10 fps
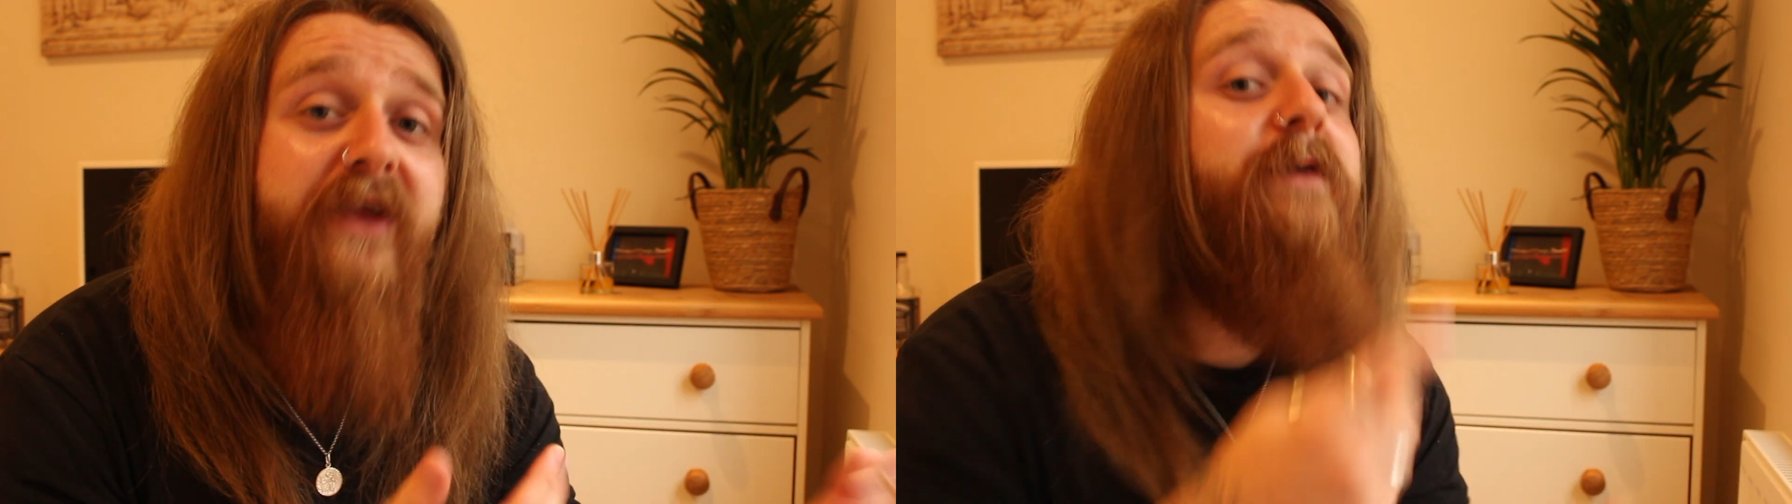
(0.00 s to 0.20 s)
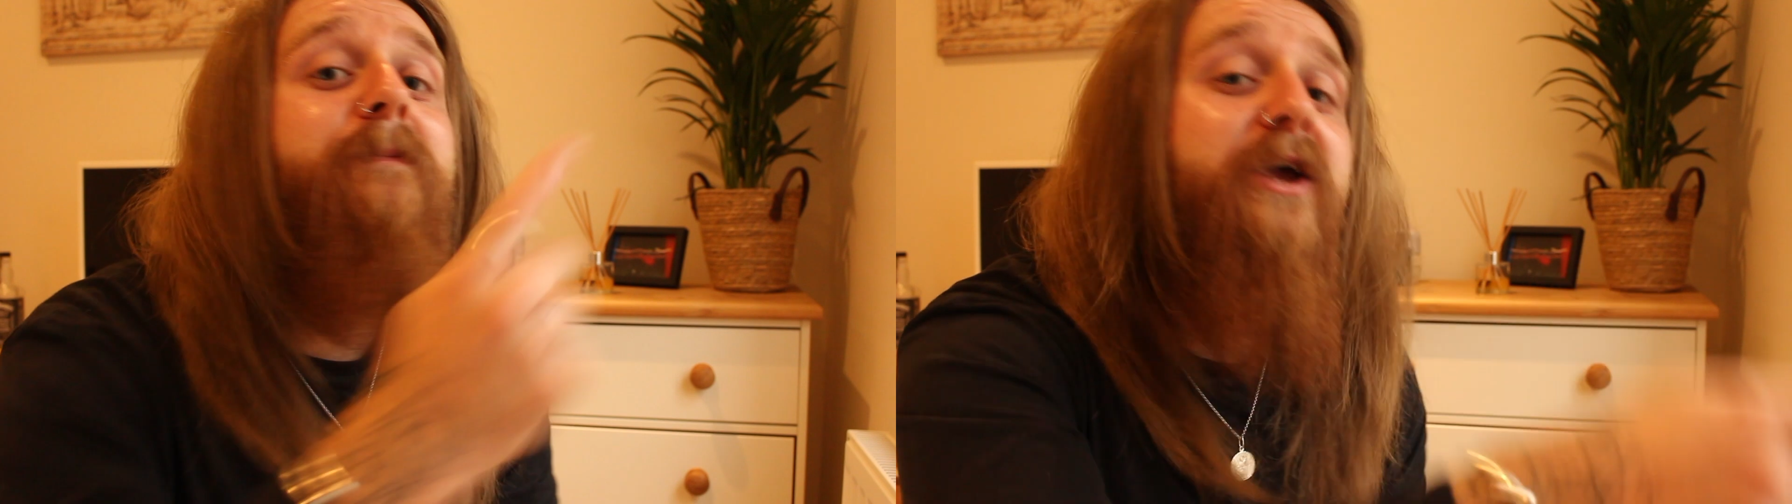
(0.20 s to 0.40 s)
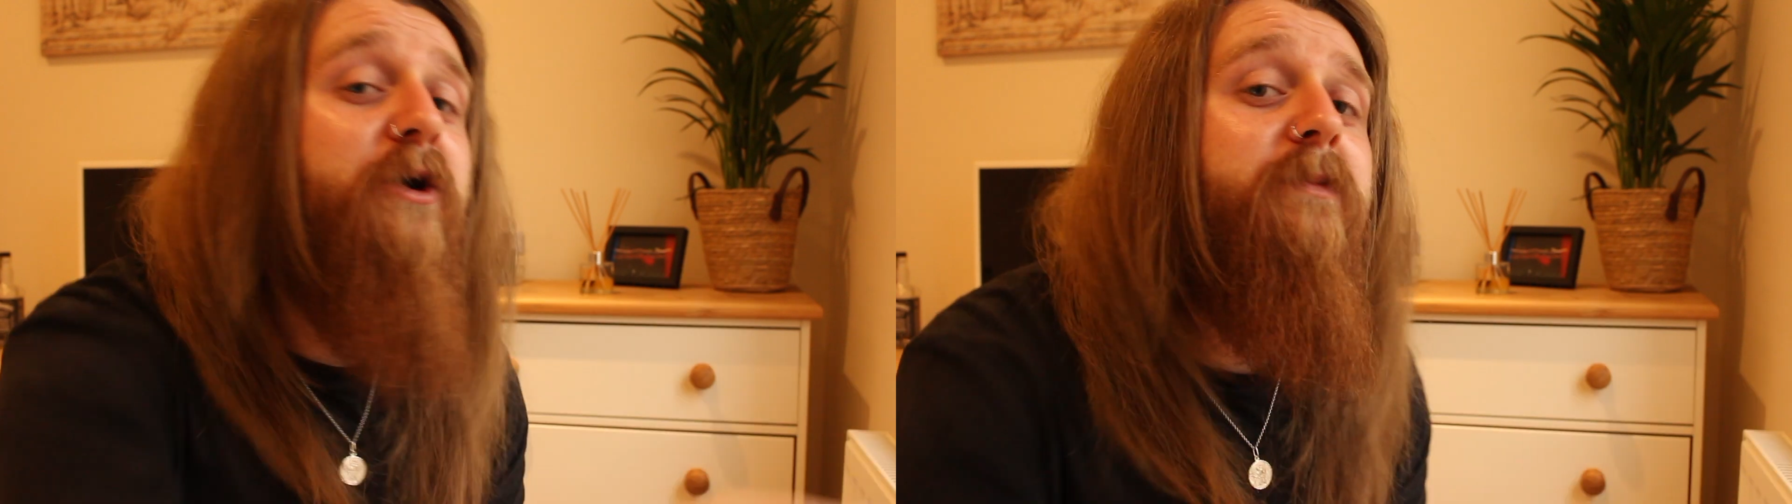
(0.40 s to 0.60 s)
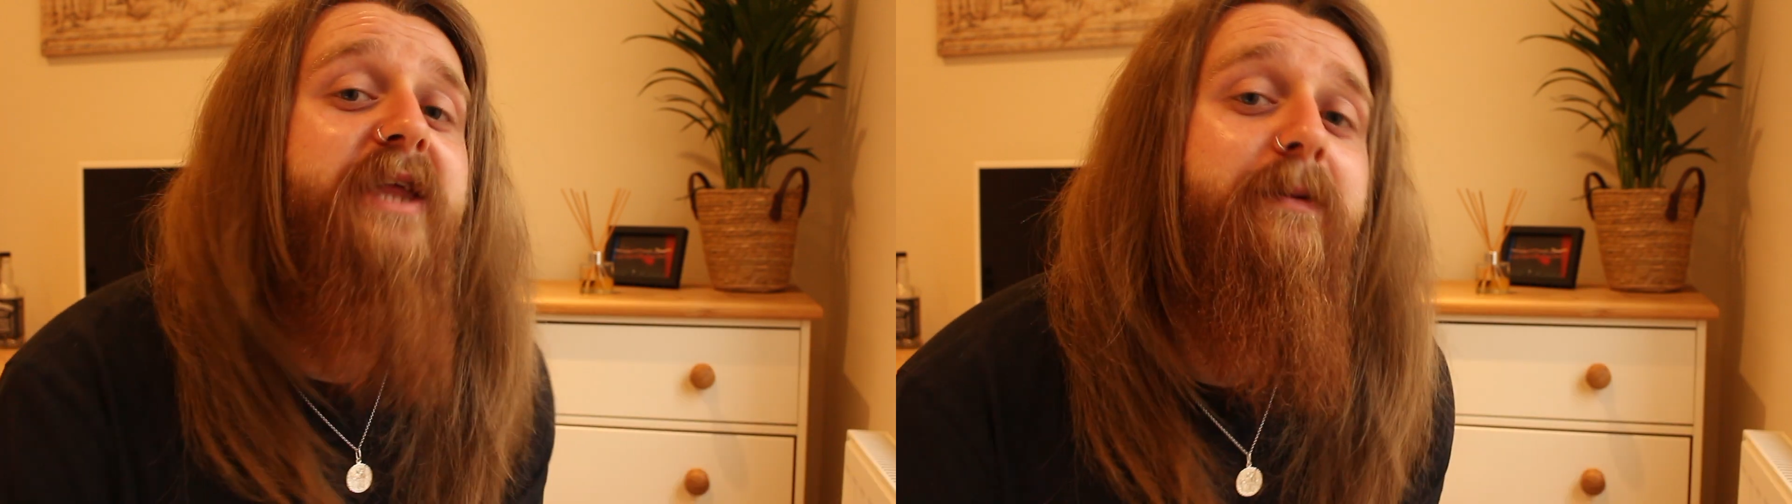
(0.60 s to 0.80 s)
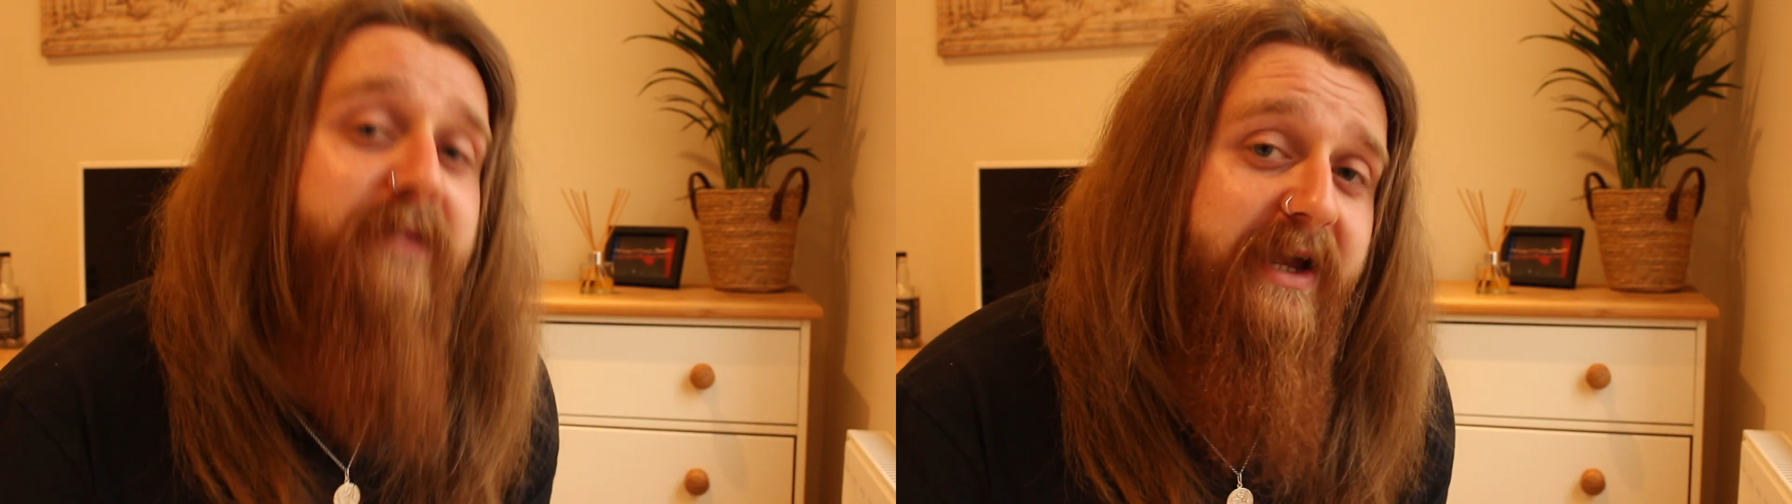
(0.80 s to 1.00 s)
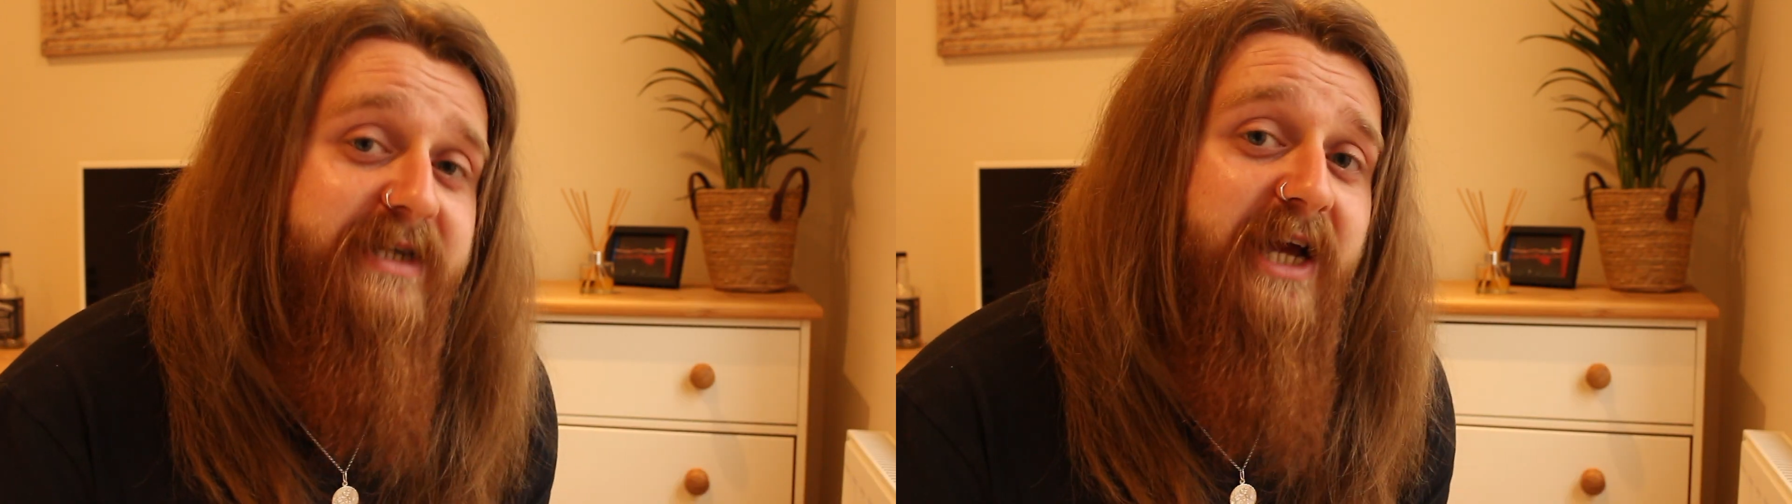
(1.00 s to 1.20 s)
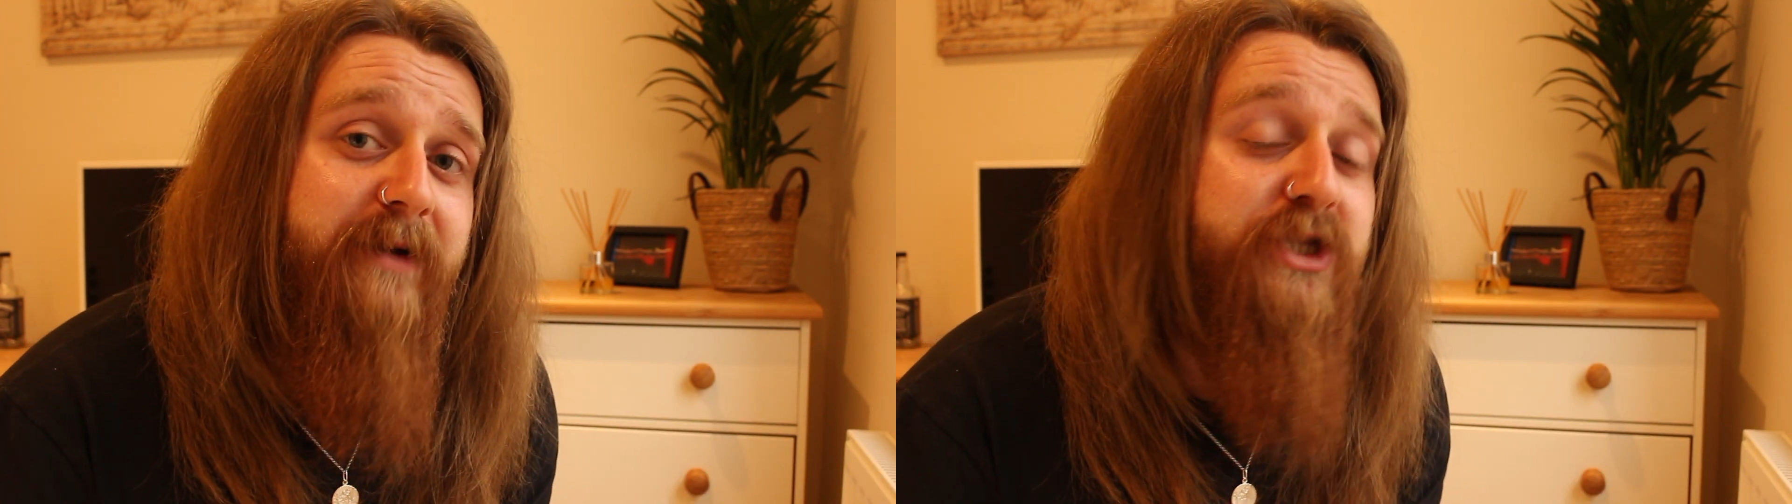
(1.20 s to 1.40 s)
and they meet up with them next time,